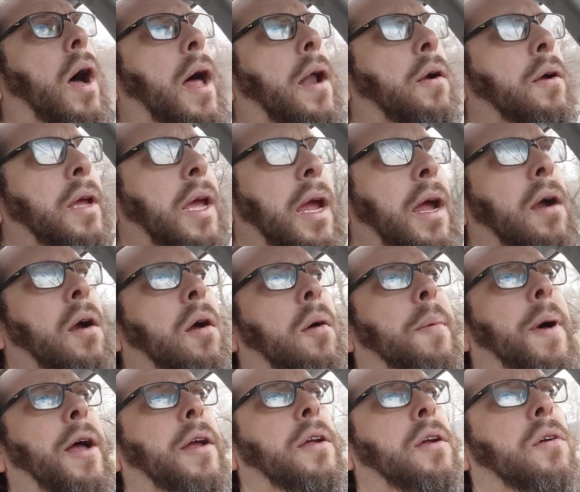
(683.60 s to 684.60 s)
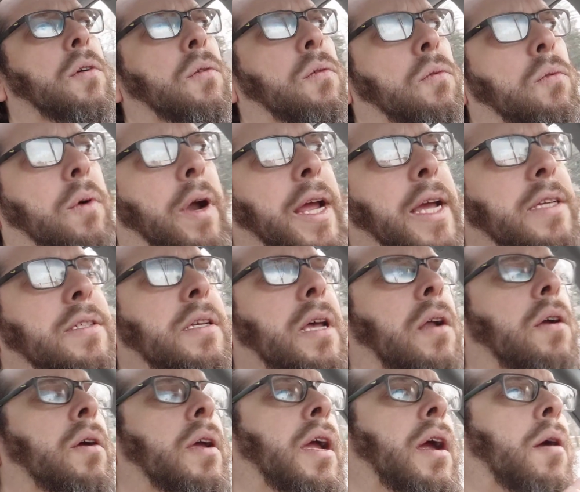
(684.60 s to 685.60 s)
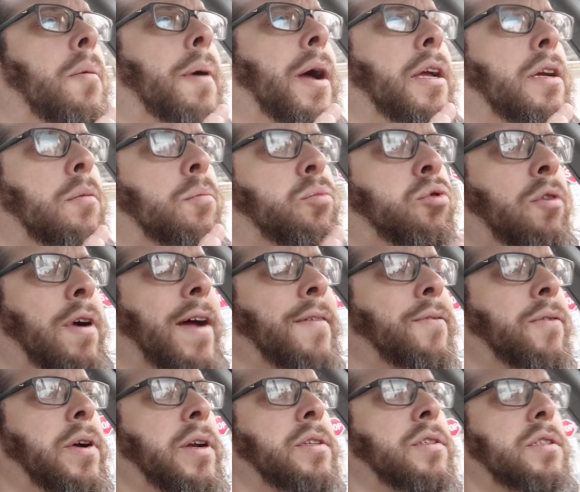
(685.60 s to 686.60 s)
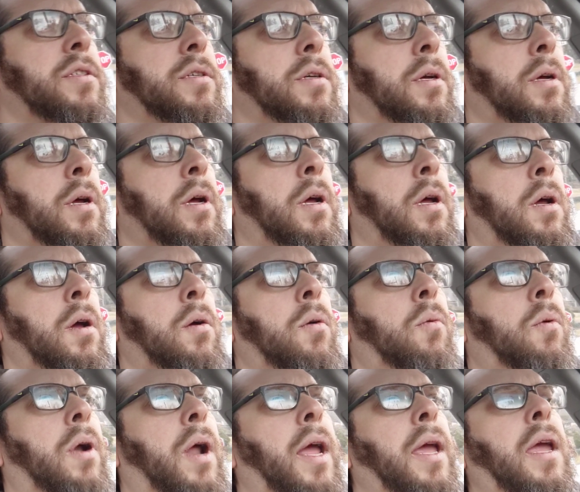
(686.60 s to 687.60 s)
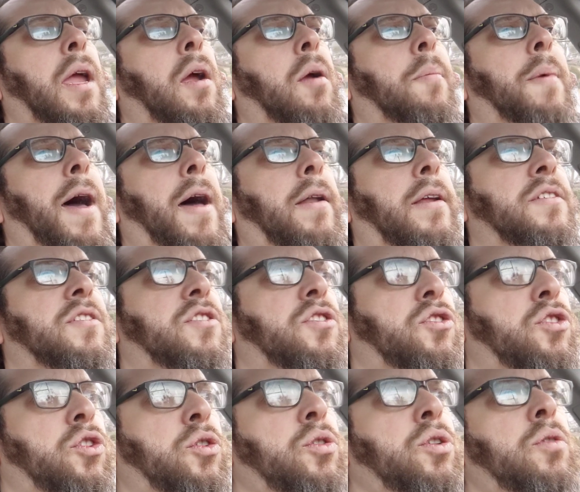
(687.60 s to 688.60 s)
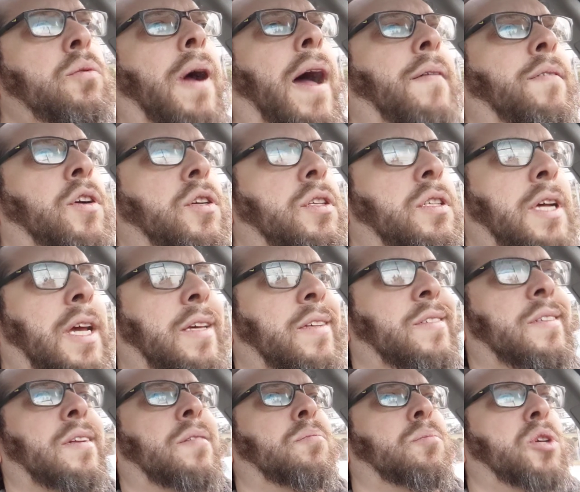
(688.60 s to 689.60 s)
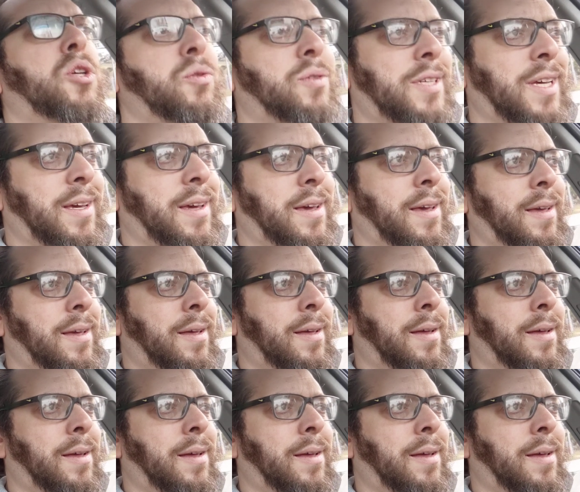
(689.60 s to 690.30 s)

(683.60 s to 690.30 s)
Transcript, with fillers: I don't care about your race. I don't care about your preference. What I care about is, do you have good taste in music?